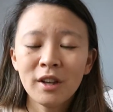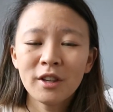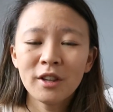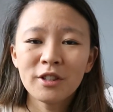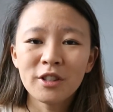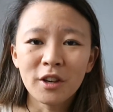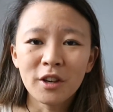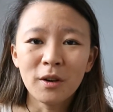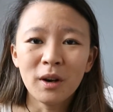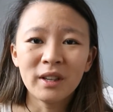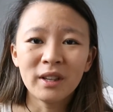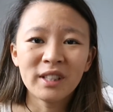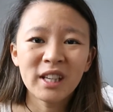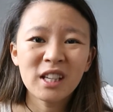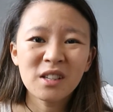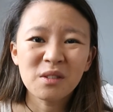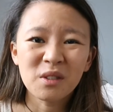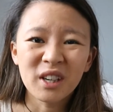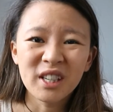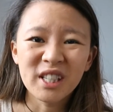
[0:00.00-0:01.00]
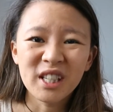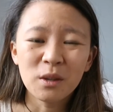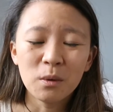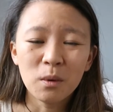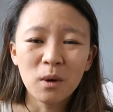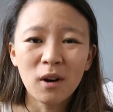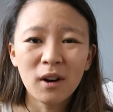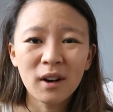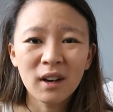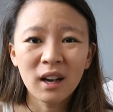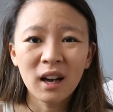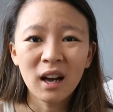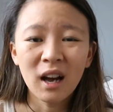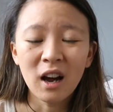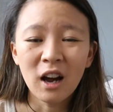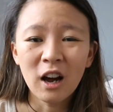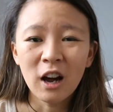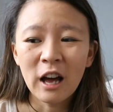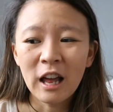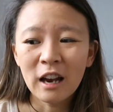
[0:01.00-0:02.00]
So on days where I do walk a
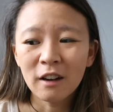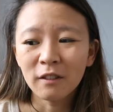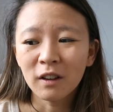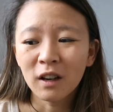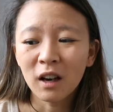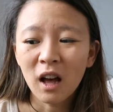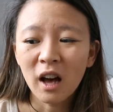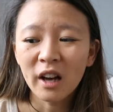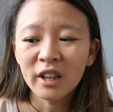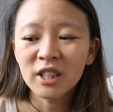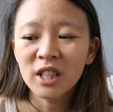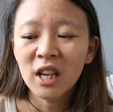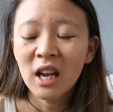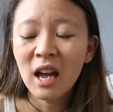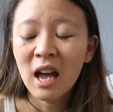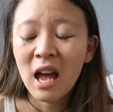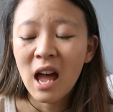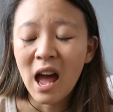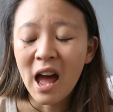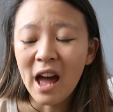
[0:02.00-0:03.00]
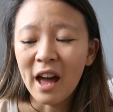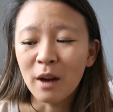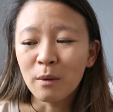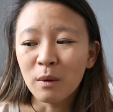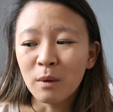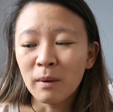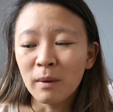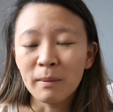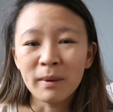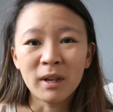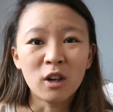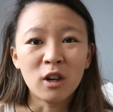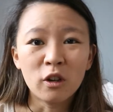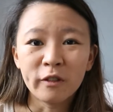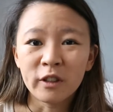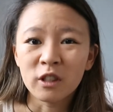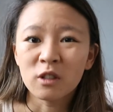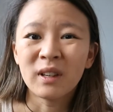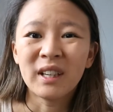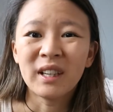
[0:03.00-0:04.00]
hell of a lot, I might be
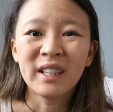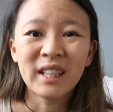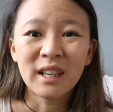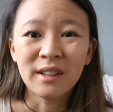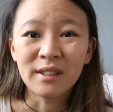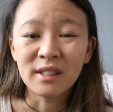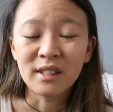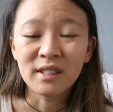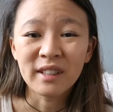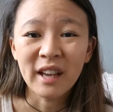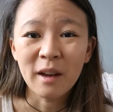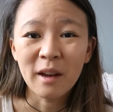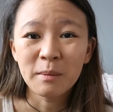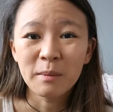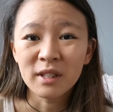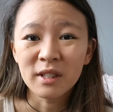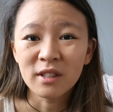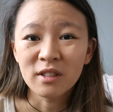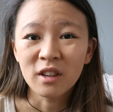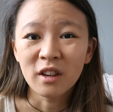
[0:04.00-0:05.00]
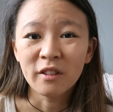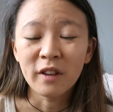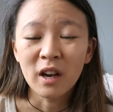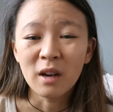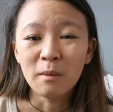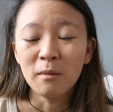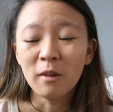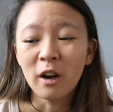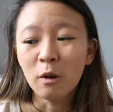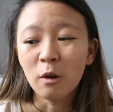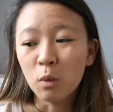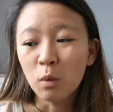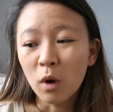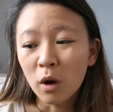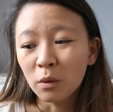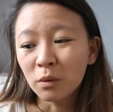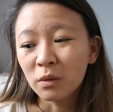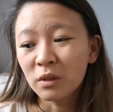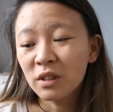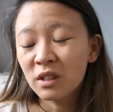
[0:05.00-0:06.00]
over 20,000 steps and stuff, I
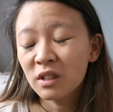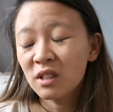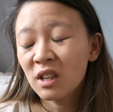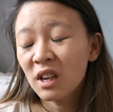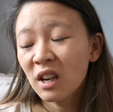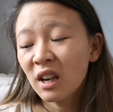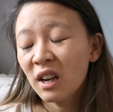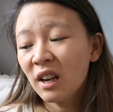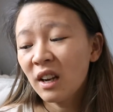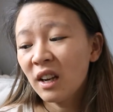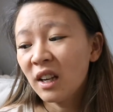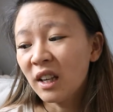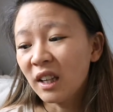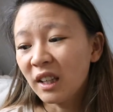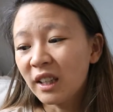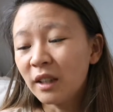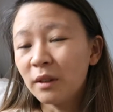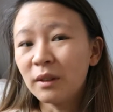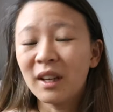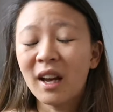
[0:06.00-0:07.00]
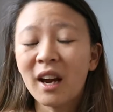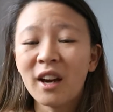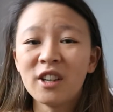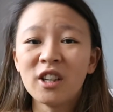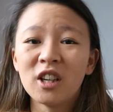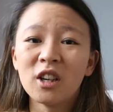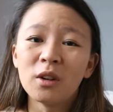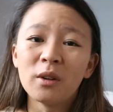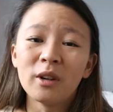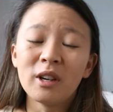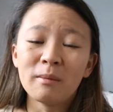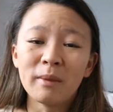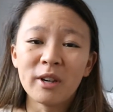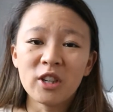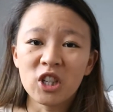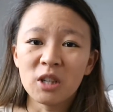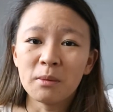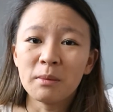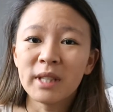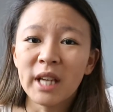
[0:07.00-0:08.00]
won't include the cardio in my
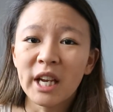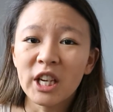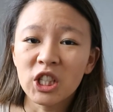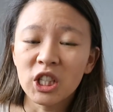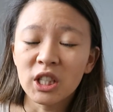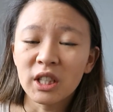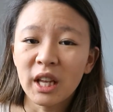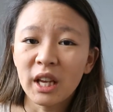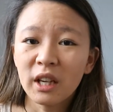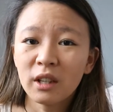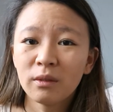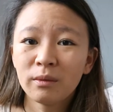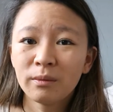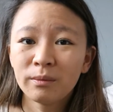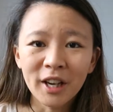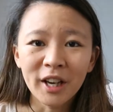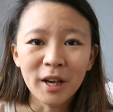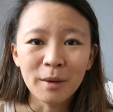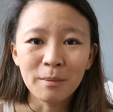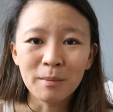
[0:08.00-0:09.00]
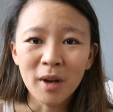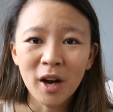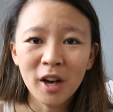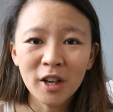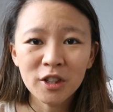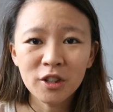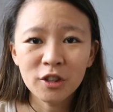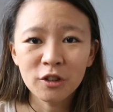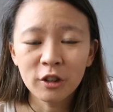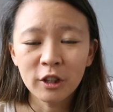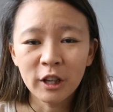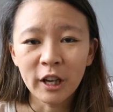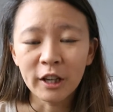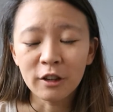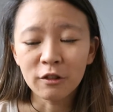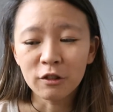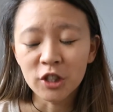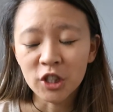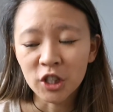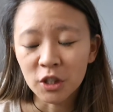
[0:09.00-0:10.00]
gym session then. I am not
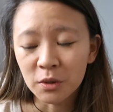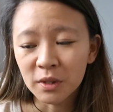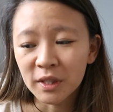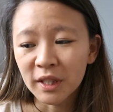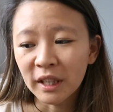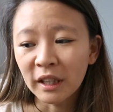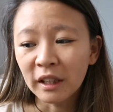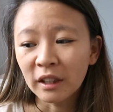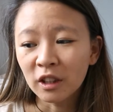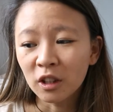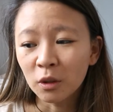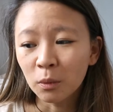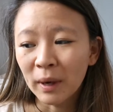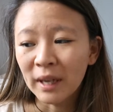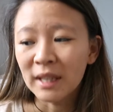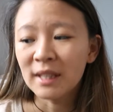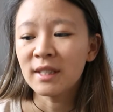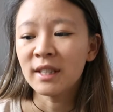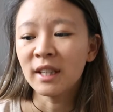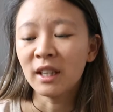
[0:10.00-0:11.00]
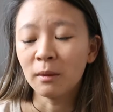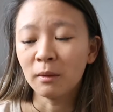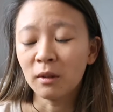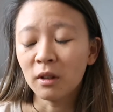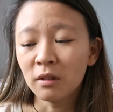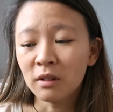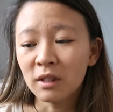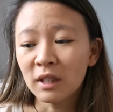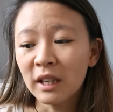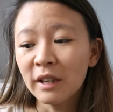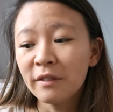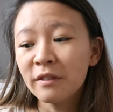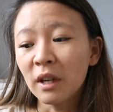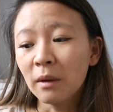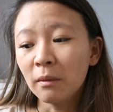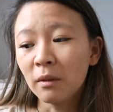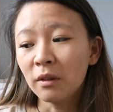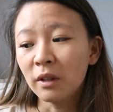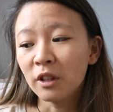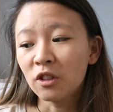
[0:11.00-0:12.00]
like reducing the weights that I'm going to lift.
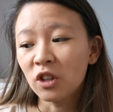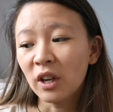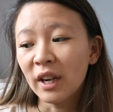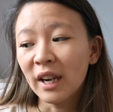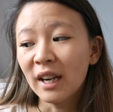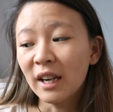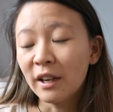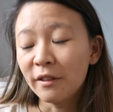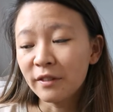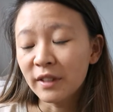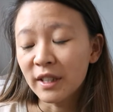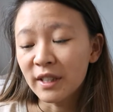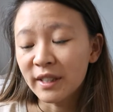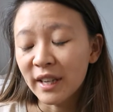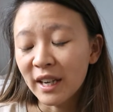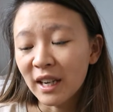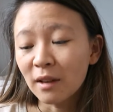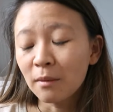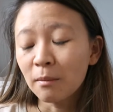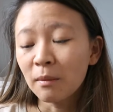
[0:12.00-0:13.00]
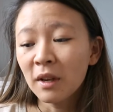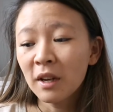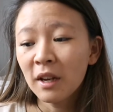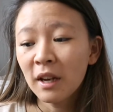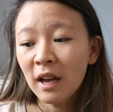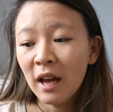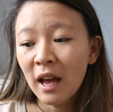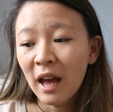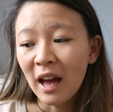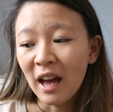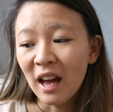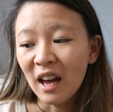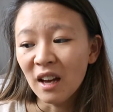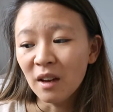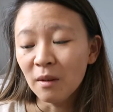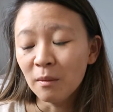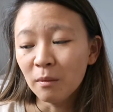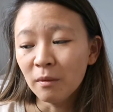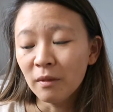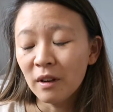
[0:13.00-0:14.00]
I'm going to try and lift the same
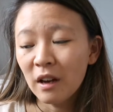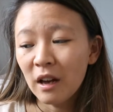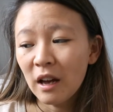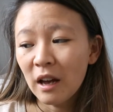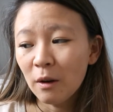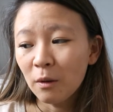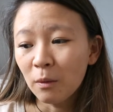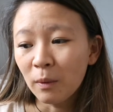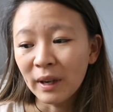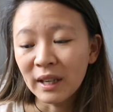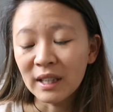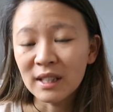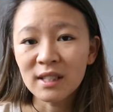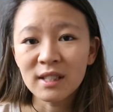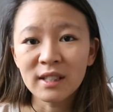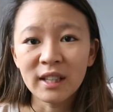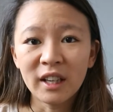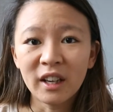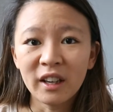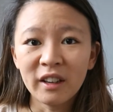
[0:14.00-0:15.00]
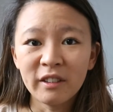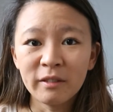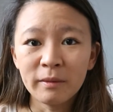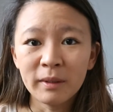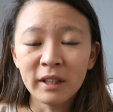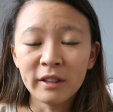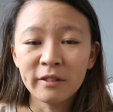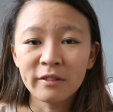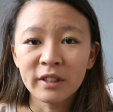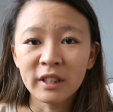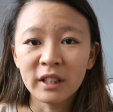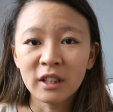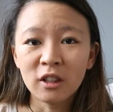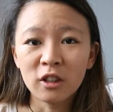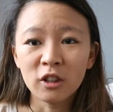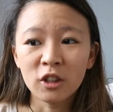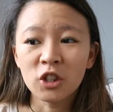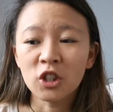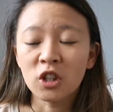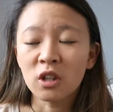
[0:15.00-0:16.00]
weights that I've been
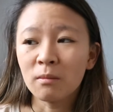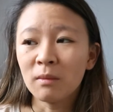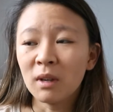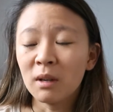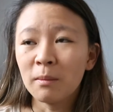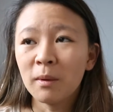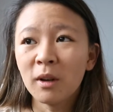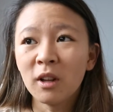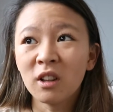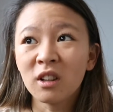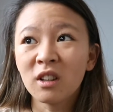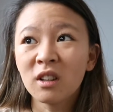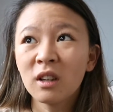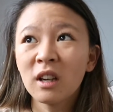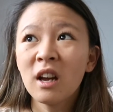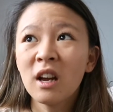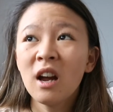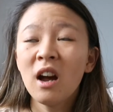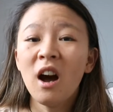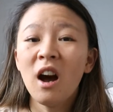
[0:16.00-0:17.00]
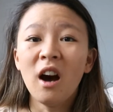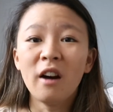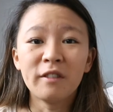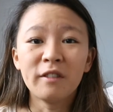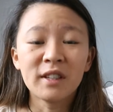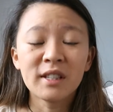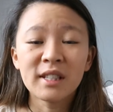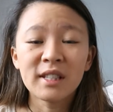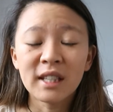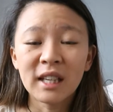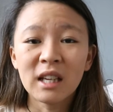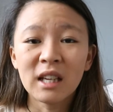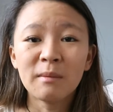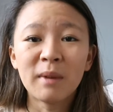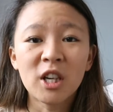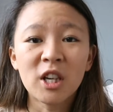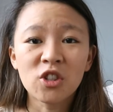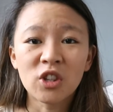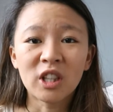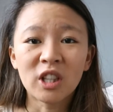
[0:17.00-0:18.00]
lifting during my bulk. Obviously
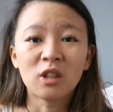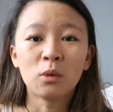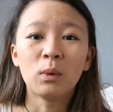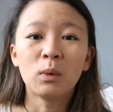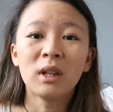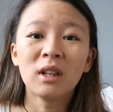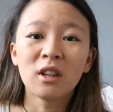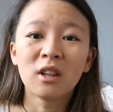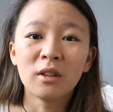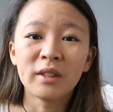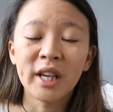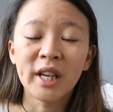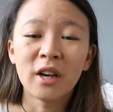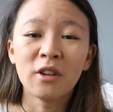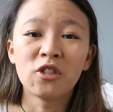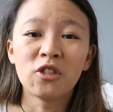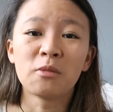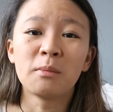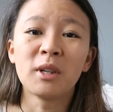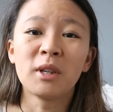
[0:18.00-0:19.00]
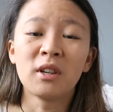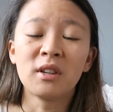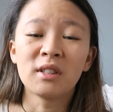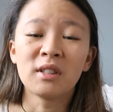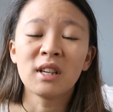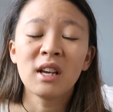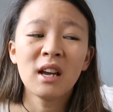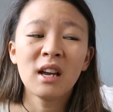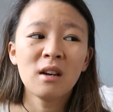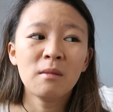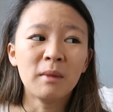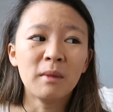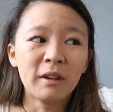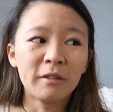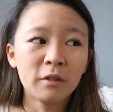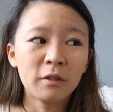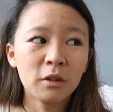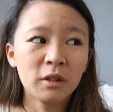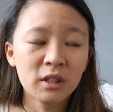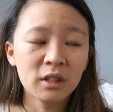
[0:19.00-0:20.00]
my strength will go down just because my
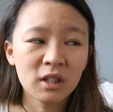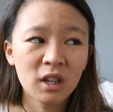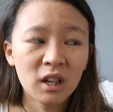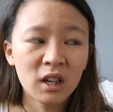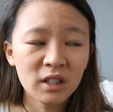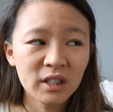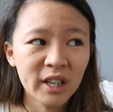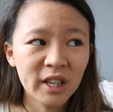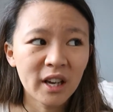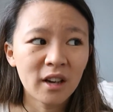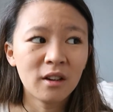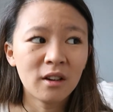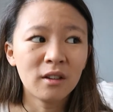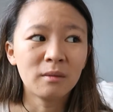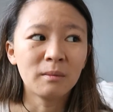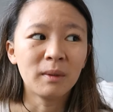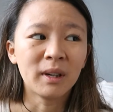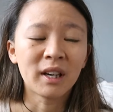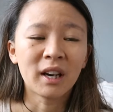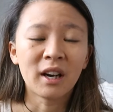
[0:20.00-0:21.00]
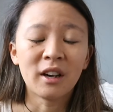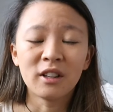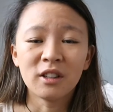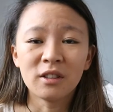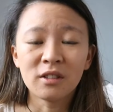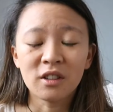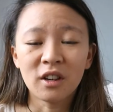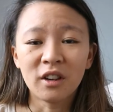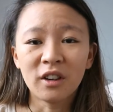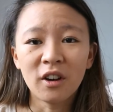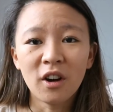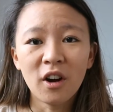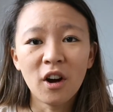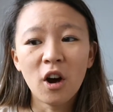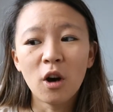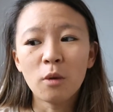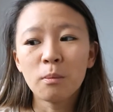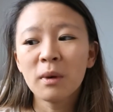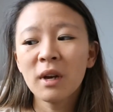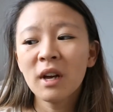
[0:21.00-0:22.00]
food has gone down, my cardio has gone
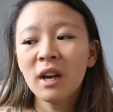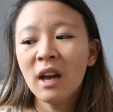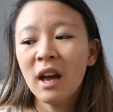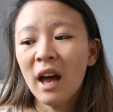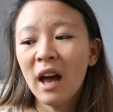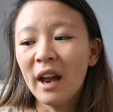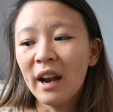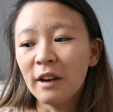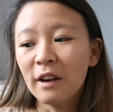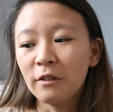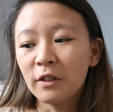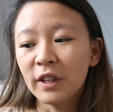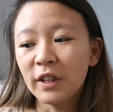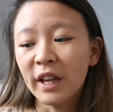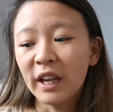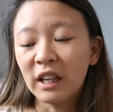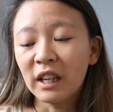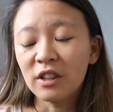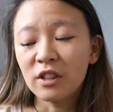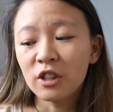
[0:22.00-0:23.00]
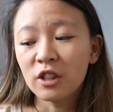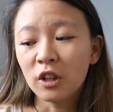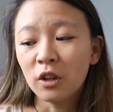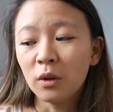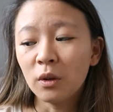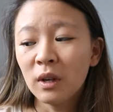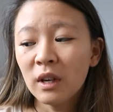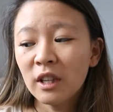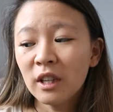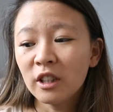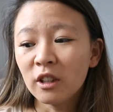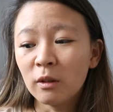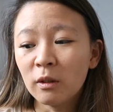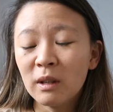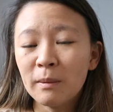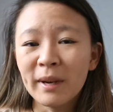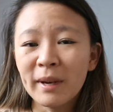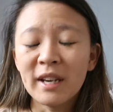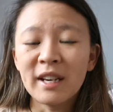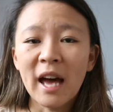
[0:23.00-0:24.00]
up and everything, so there
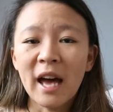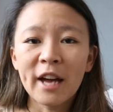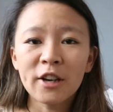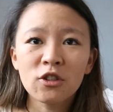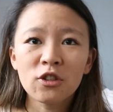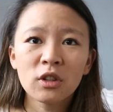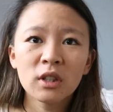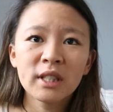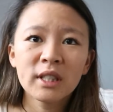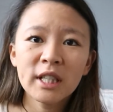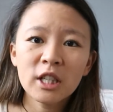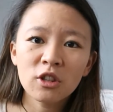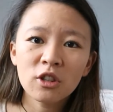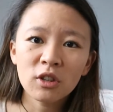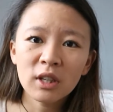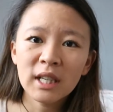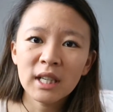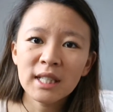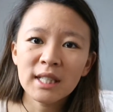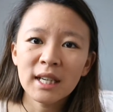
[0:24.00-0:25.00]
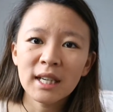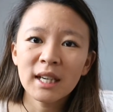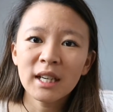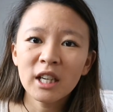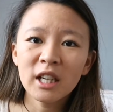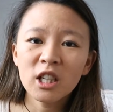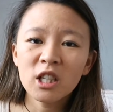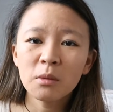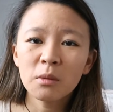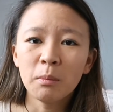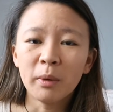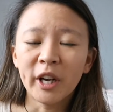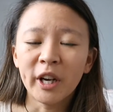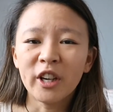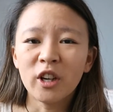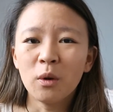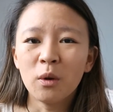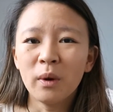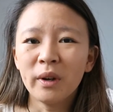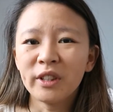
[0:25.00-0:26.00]
will be a natural decrease in it, but I
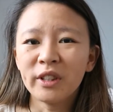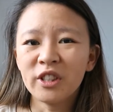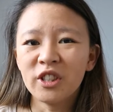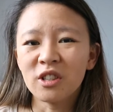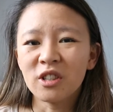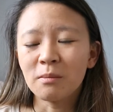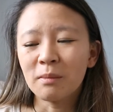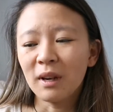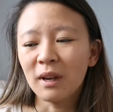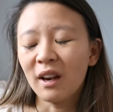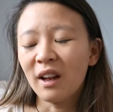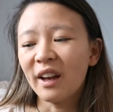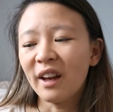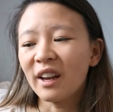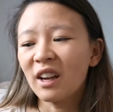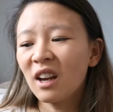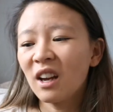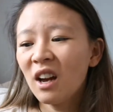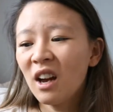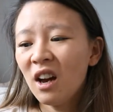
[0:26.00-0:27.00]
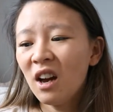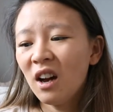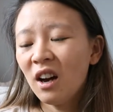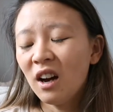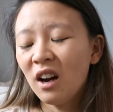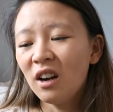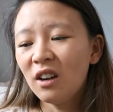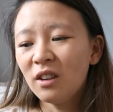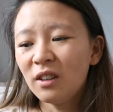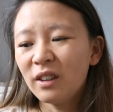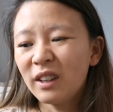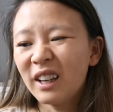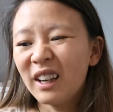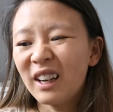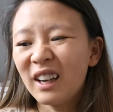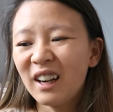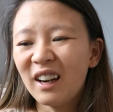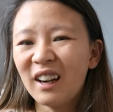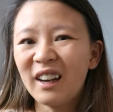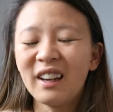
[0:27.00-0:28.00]
don't want to just be like, oh
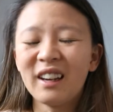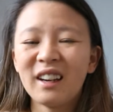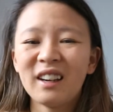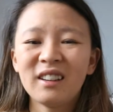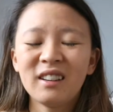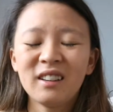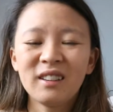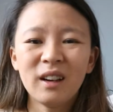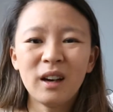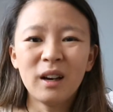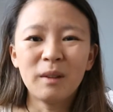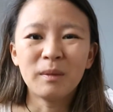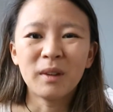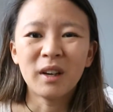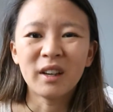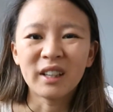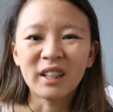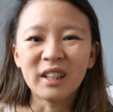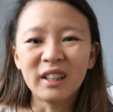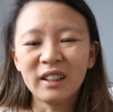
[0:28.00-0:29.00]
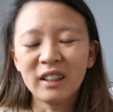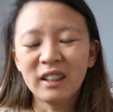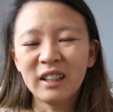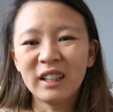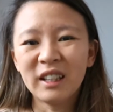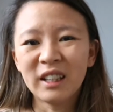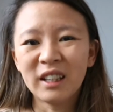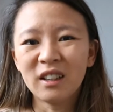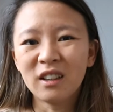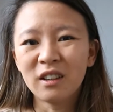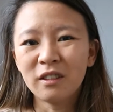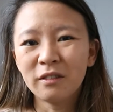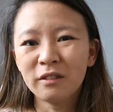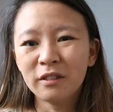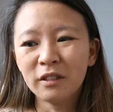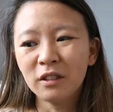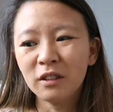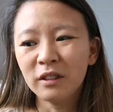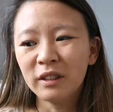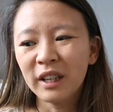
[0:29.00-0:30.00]
yeah, I'm not eating enough
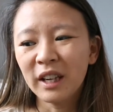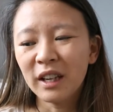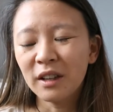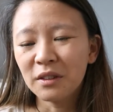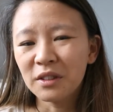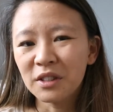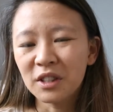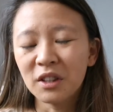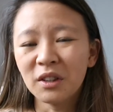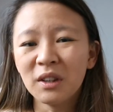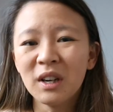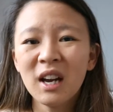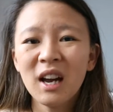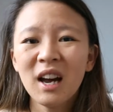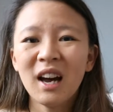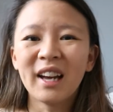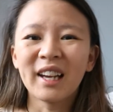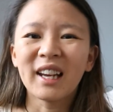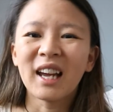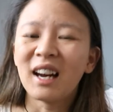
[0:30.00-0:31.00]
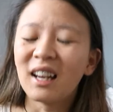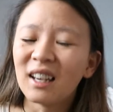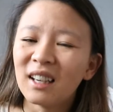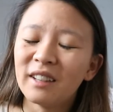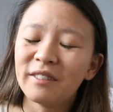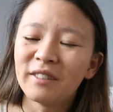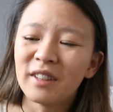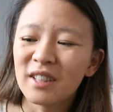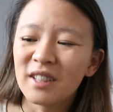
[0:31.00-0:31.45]
food now so I can't lift